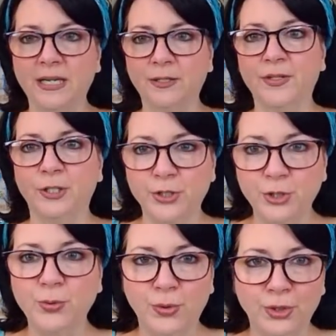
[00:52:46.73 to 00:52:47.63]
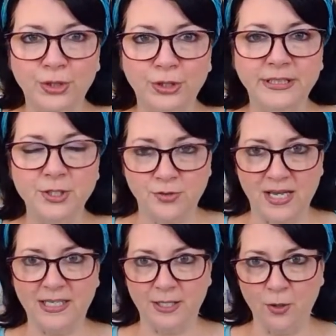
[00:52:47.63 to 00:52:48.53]
bug out of there too early,
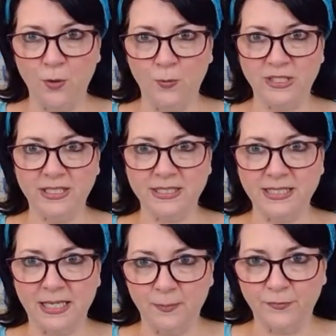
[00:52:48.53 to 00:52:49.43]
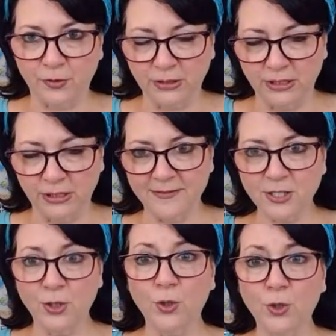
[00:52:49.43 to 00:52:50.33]
try to get home to get set up for a live.
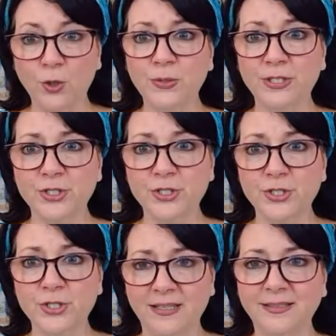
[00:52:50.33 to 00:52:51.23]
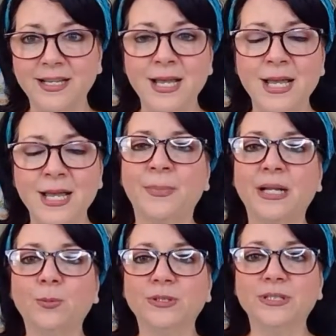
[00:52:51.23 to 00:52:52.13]
So I hope you understand.
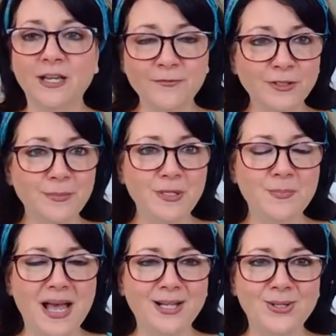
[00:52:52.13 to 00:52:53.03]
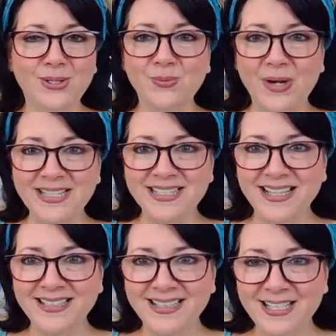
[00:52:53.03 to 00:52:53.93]
But I will definitely be back on
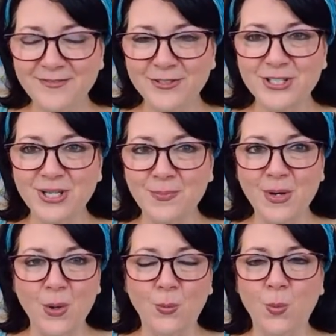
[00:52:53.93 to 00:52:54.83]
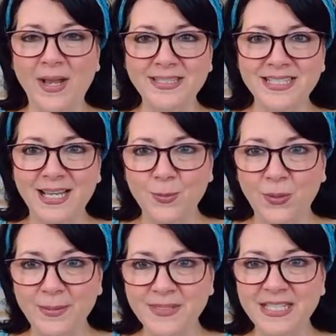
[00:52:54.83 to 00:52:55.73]
Wednesday night for some Wednesday
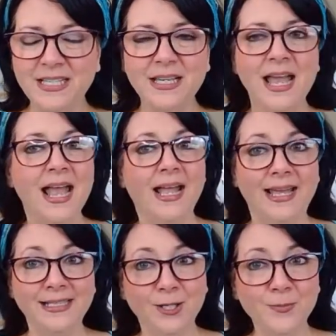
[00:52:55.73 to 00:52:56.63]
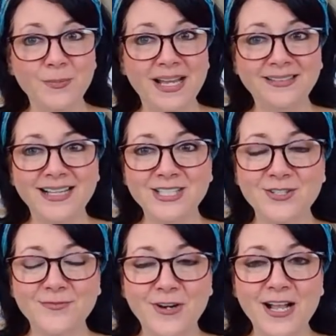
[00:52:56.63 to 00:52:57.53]
whimsy. And I'll be back
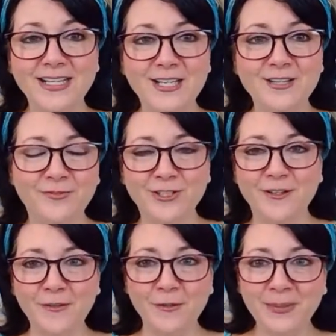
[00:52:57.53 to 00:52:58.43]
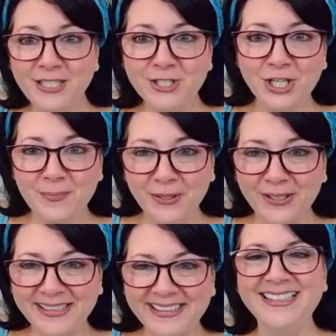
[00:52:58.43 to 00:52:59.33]
next Friday for another PJ
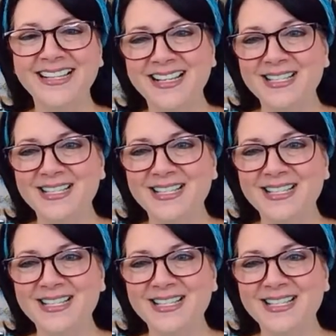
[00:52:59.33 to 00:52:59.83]
party.